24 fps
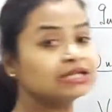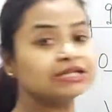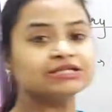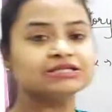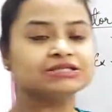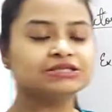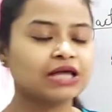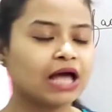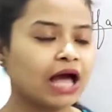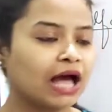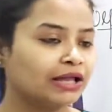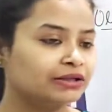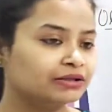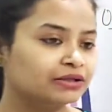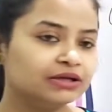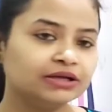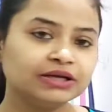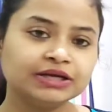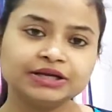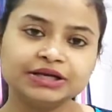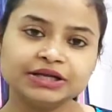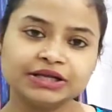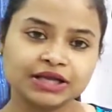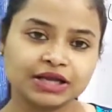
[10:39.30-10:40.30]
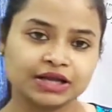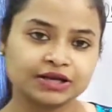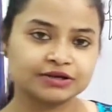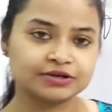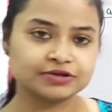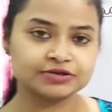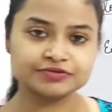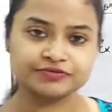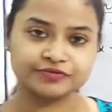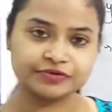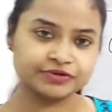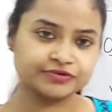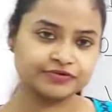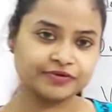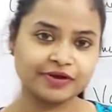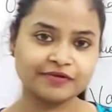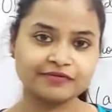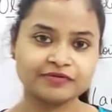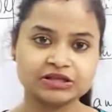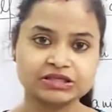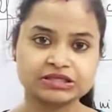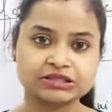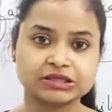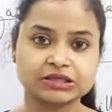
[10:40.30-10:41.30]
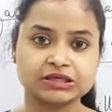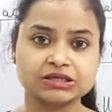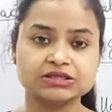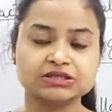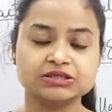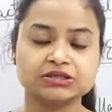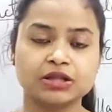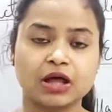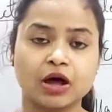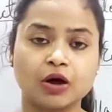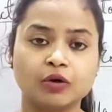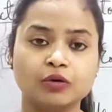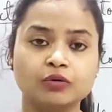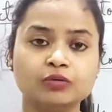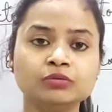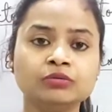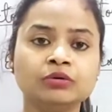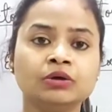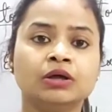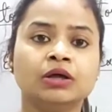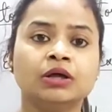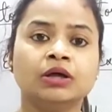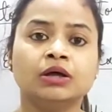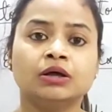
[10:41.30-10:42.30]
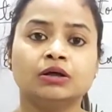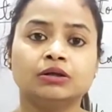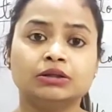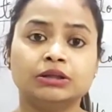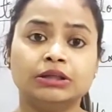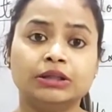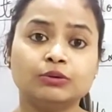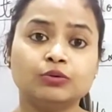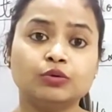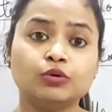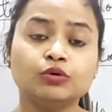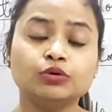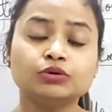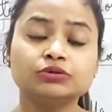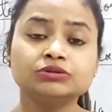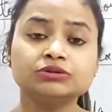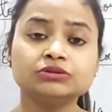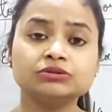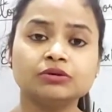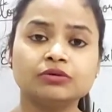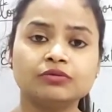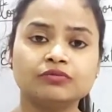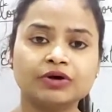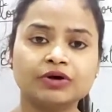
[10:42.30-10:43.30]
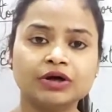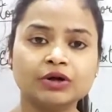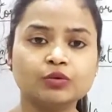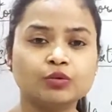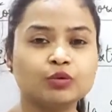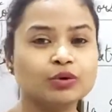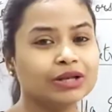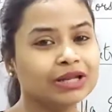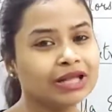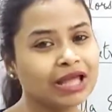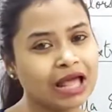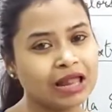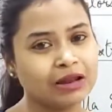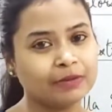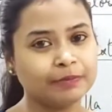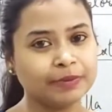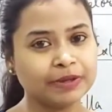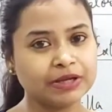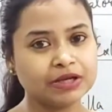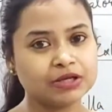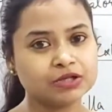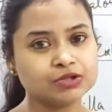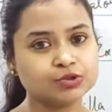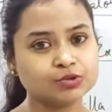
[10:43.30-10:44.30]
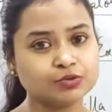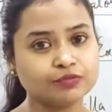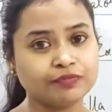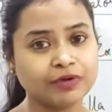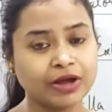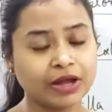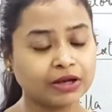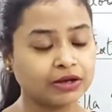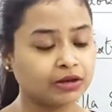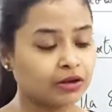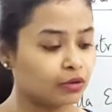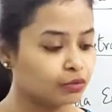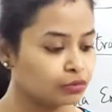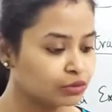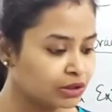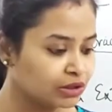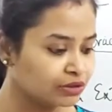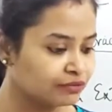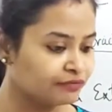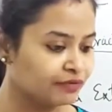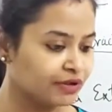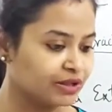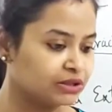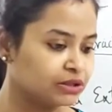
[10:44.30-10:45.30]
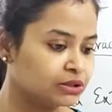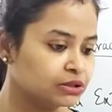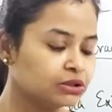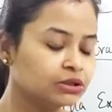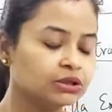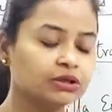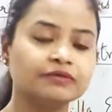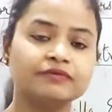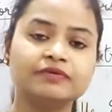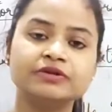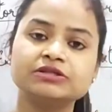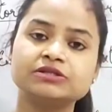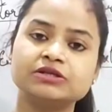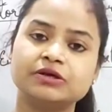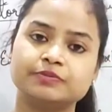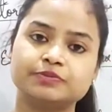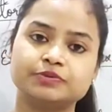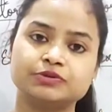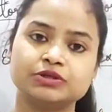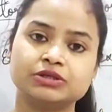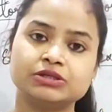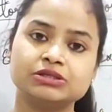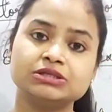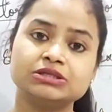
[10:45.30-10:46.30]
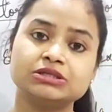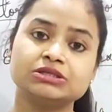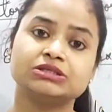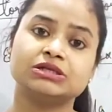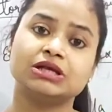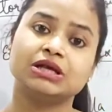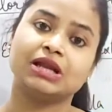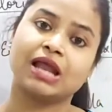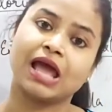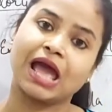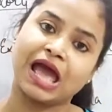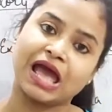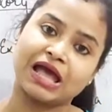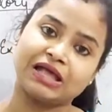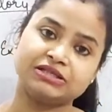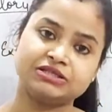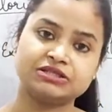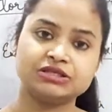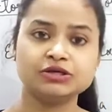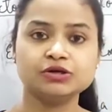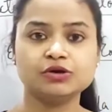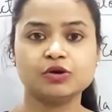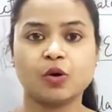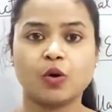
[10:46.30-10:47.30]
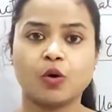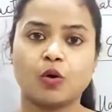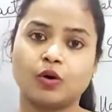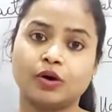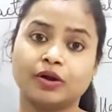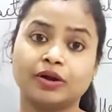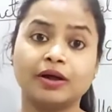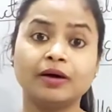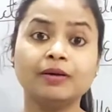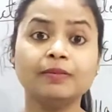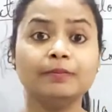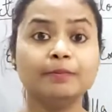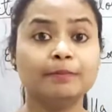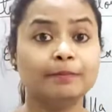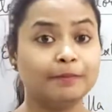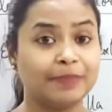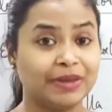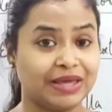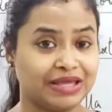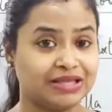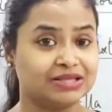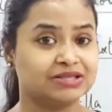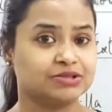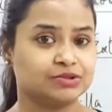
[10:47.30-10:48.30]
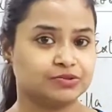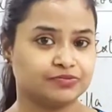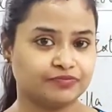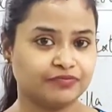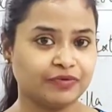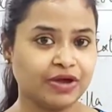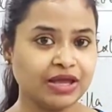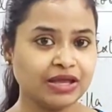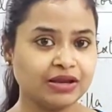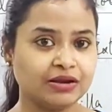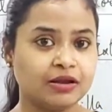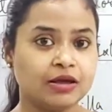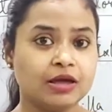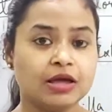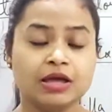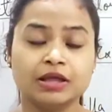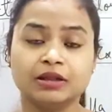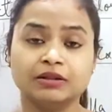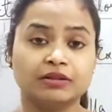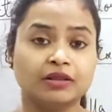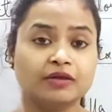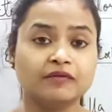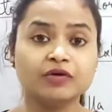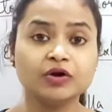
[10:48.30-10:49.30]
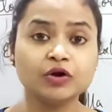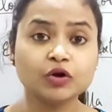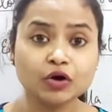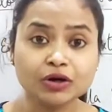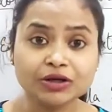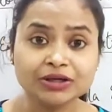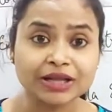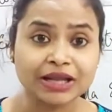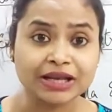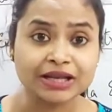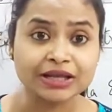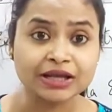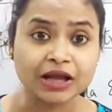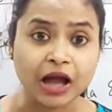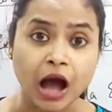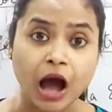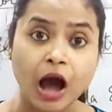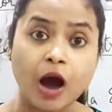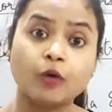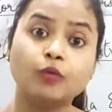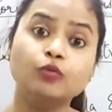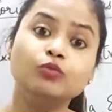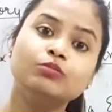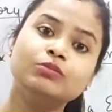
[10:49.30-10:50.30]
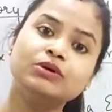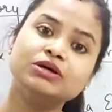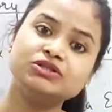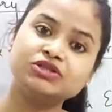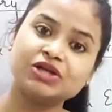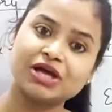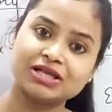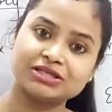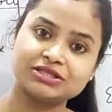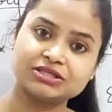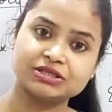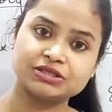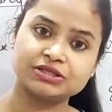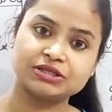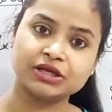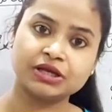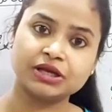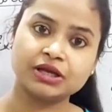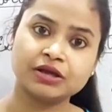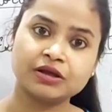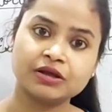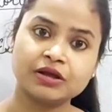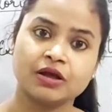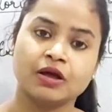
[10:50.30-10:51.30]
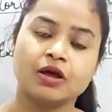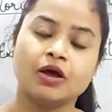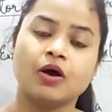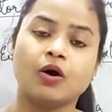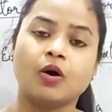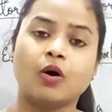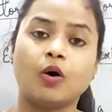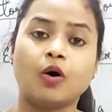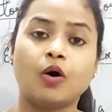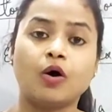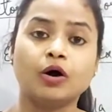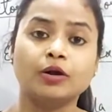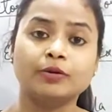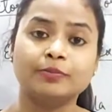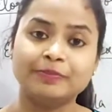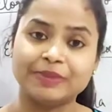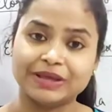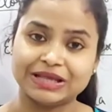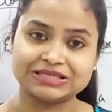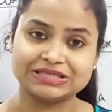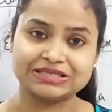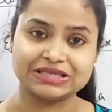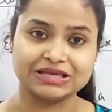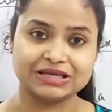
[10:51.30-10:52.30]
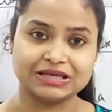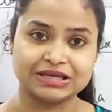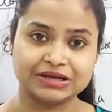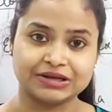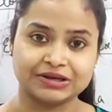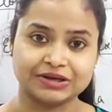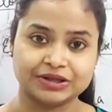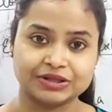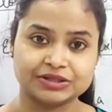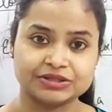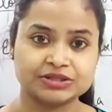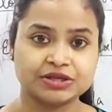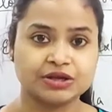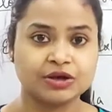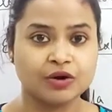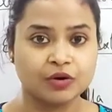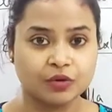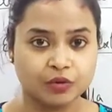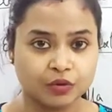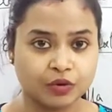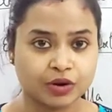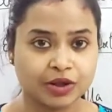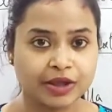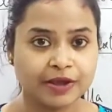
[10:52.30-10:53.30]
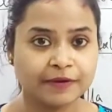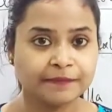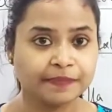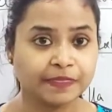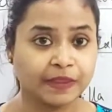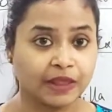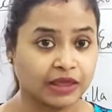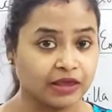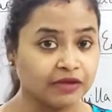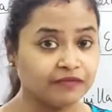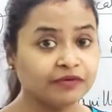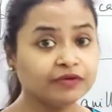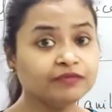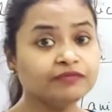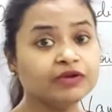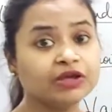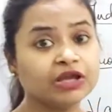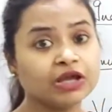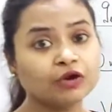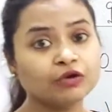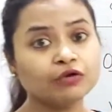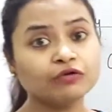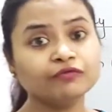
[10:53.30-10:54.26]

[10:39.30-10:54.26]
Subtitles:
these other indicators which we have discussed now, those were only helping us to find out that whether the given substance is an acid or a base. Fine. They were not telling how much acidic or basic it is. Okay. Even we